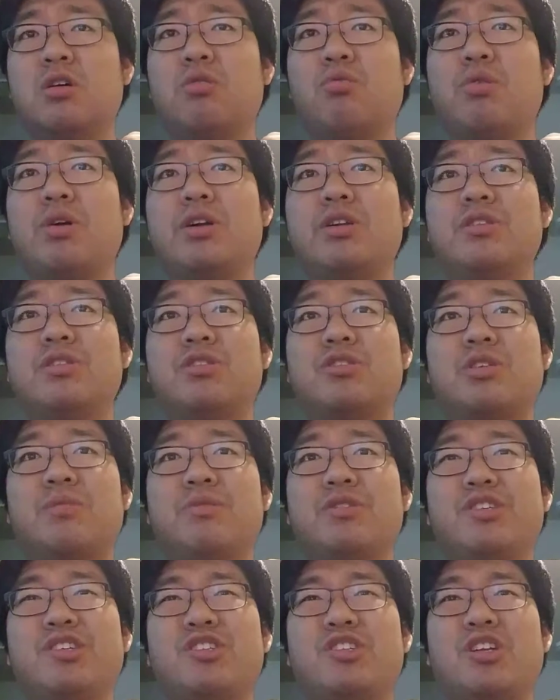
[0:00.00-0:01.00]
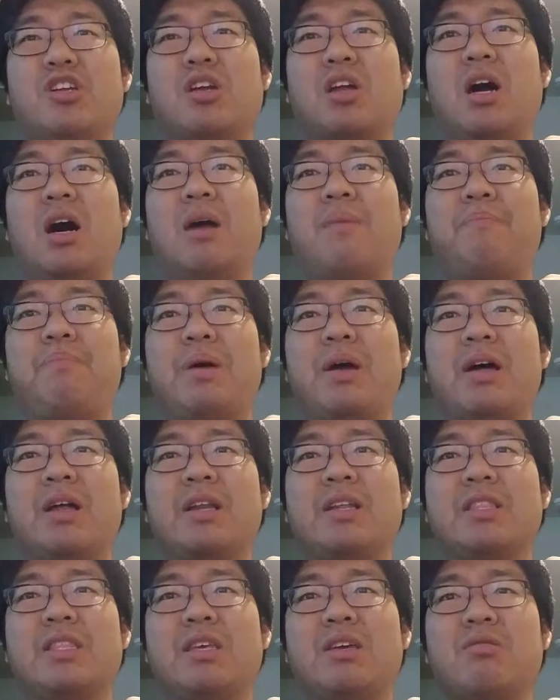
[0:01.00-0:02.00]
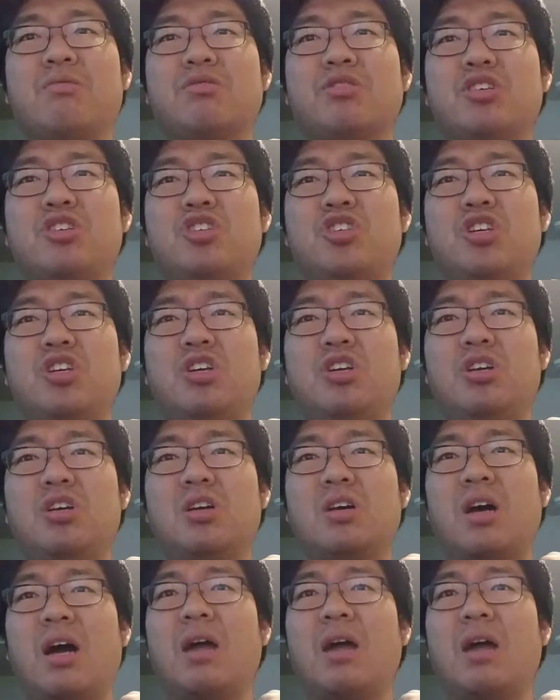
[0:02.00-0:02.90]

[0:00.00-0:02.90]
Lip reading: when someone just sort of got banned in the OTG,